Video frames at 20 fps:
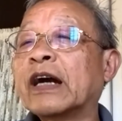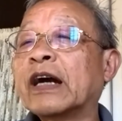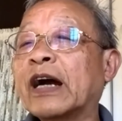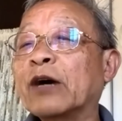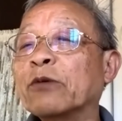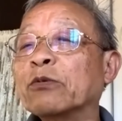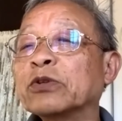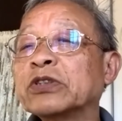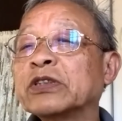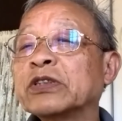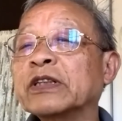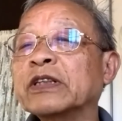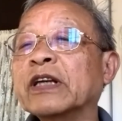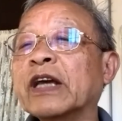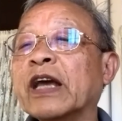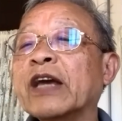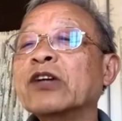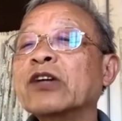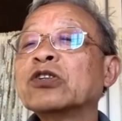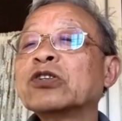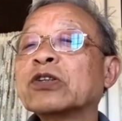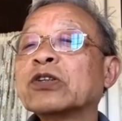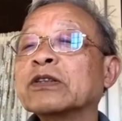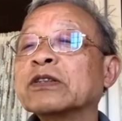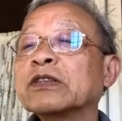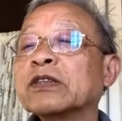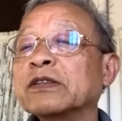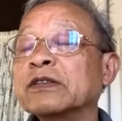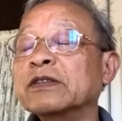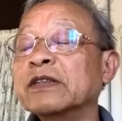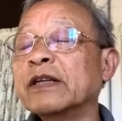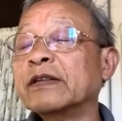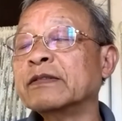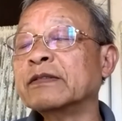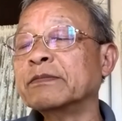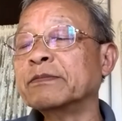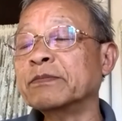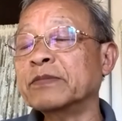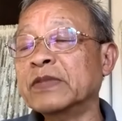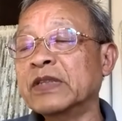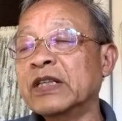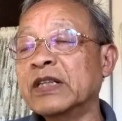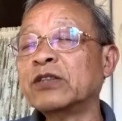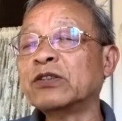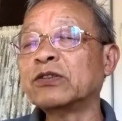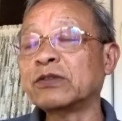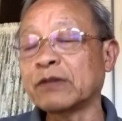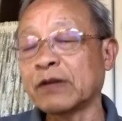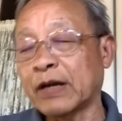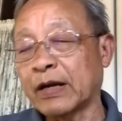I was the Asians and then need,